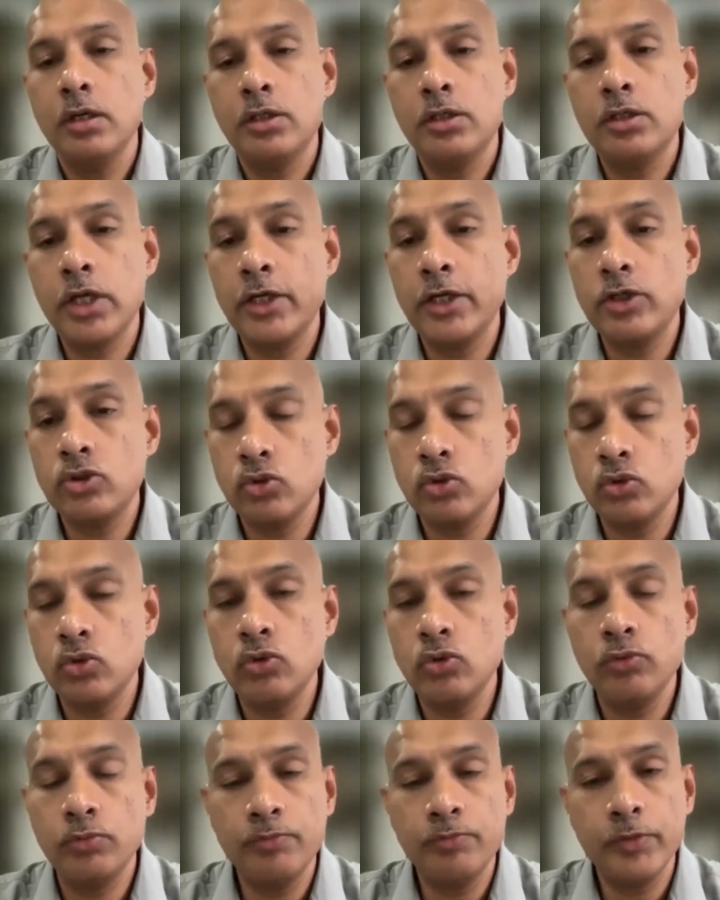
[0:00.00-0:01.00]
trying
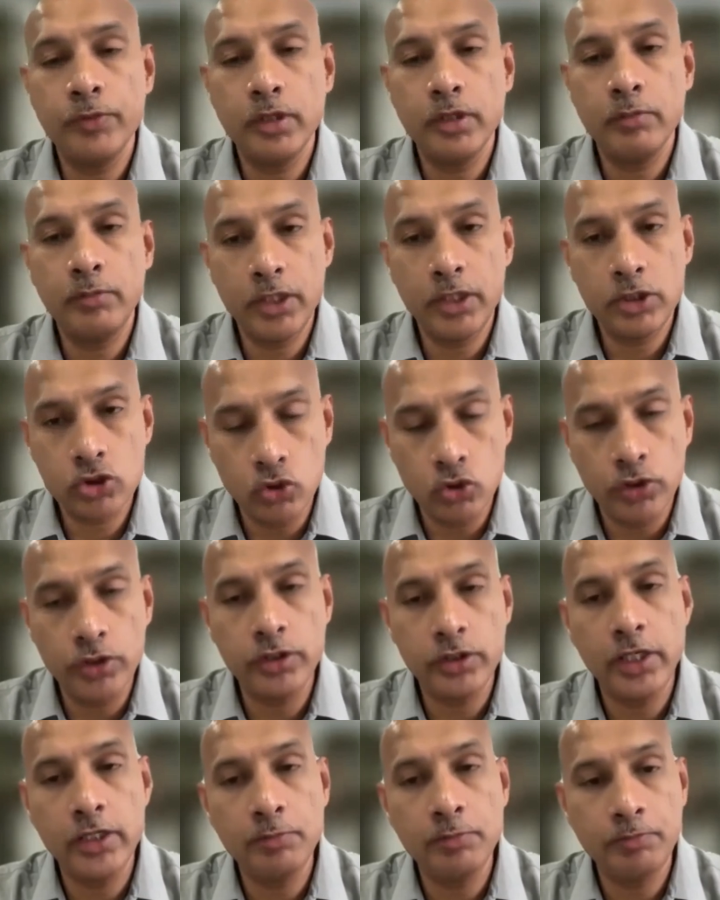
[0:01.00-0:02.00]
to make sure
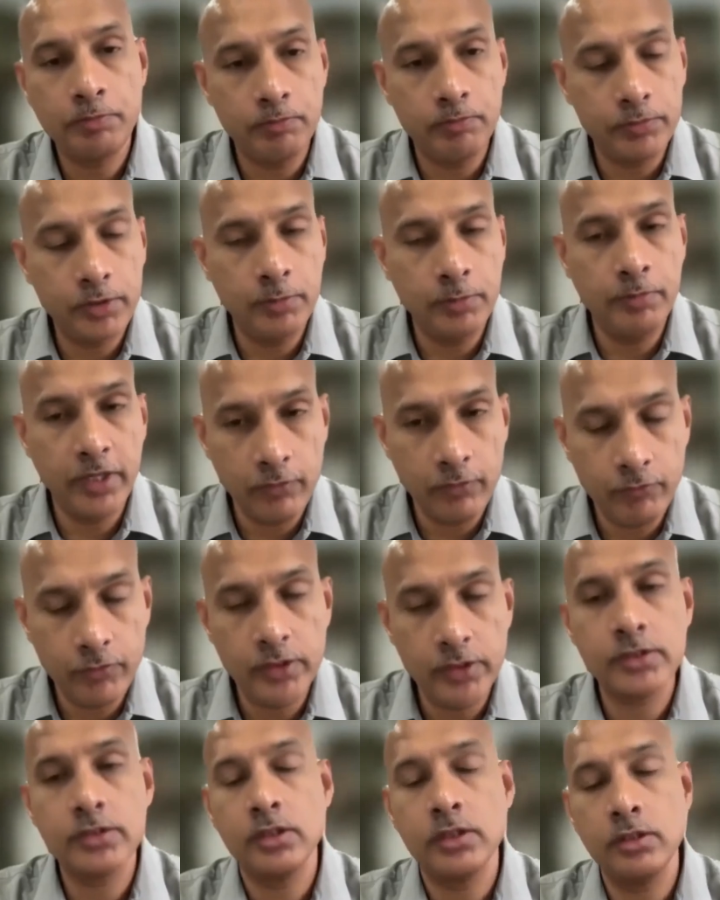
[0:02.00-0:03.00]
that the
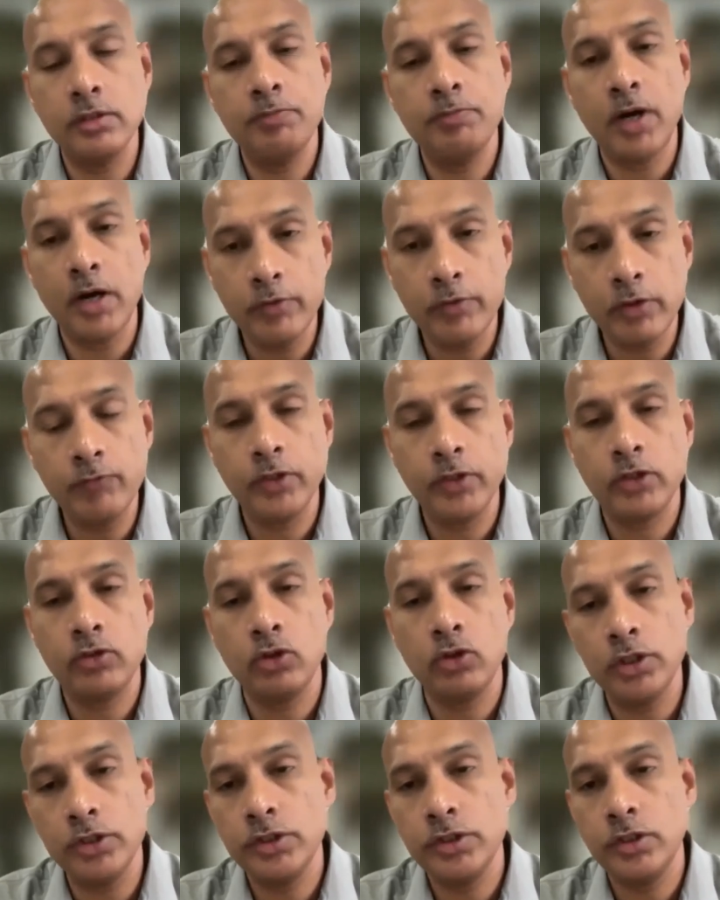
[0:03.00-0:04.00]
benefits and the power of
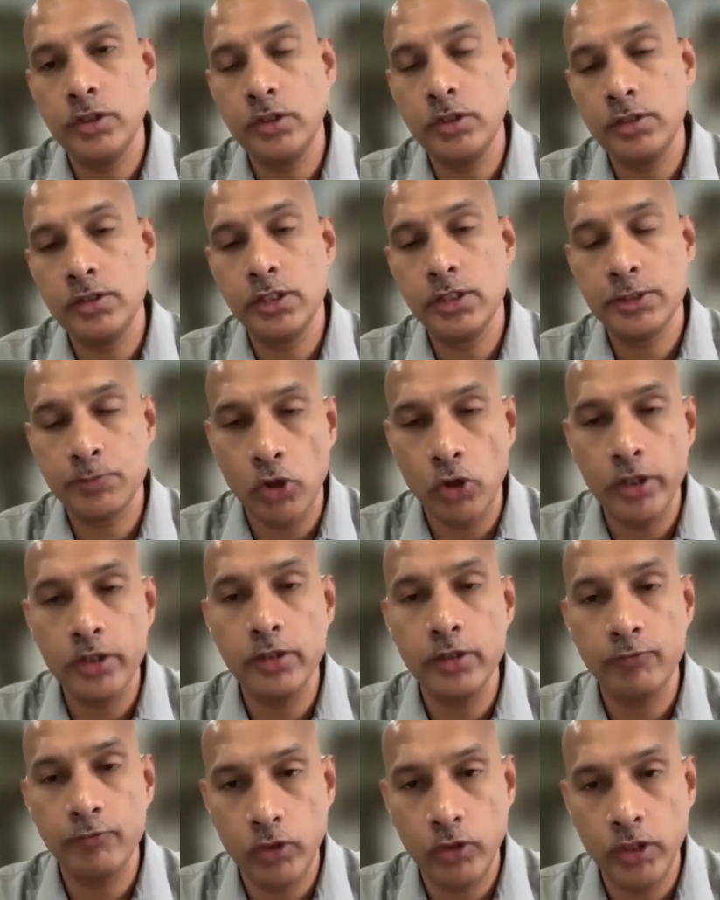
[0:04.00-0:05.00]
technology is
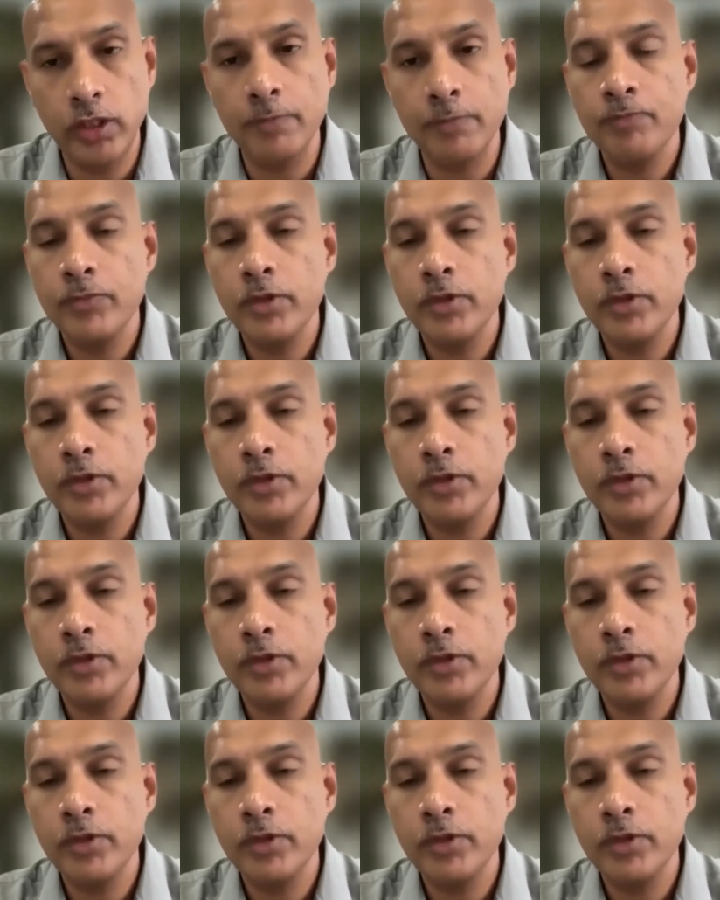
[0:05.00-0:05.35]
exploited fully